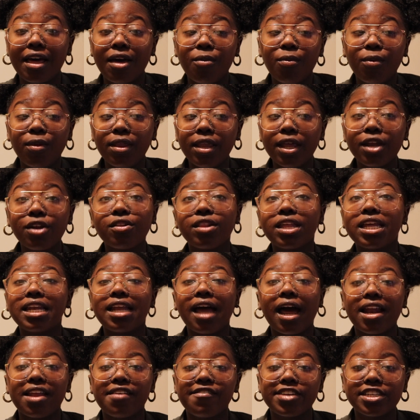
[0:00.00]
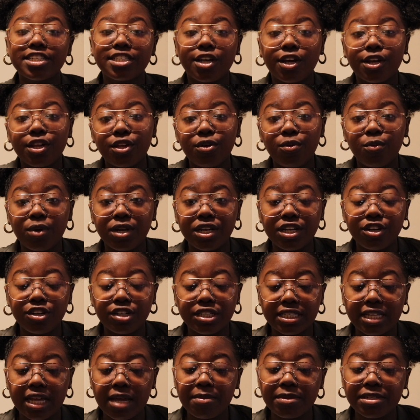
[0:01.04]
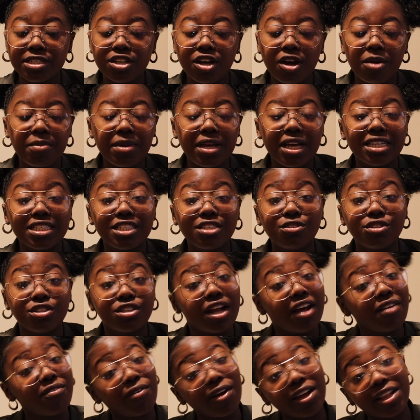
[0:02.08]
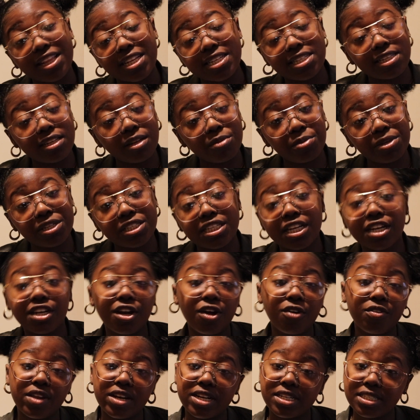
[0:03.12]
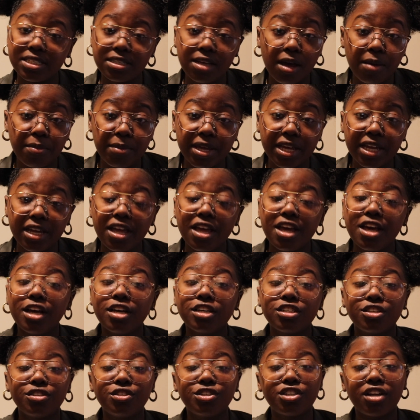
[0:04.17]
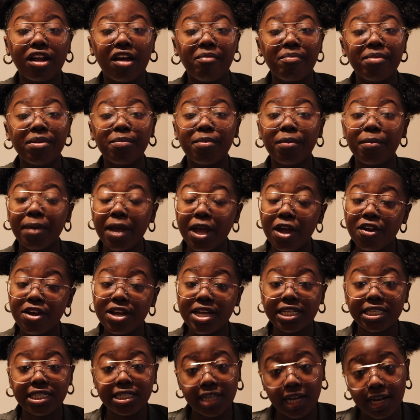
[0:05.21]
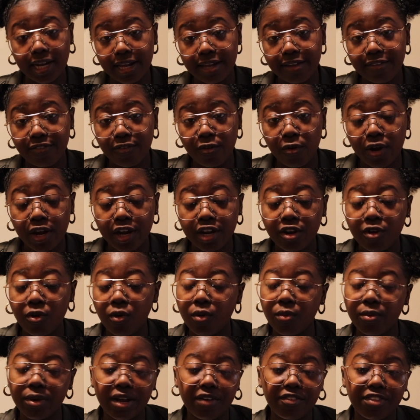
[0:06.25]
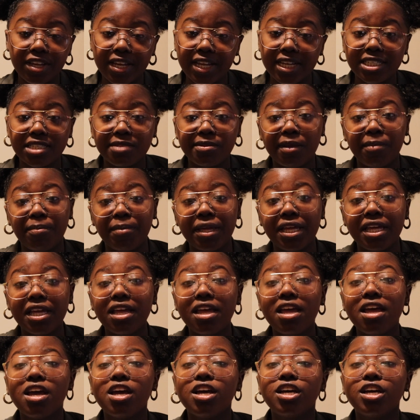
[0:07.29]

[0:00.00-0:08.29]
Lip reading: will literally not even tell you when your assignments are, because you should have read the syllabus and know that it's coming. So you should have been preparing and studying for it, or whatever the case may be.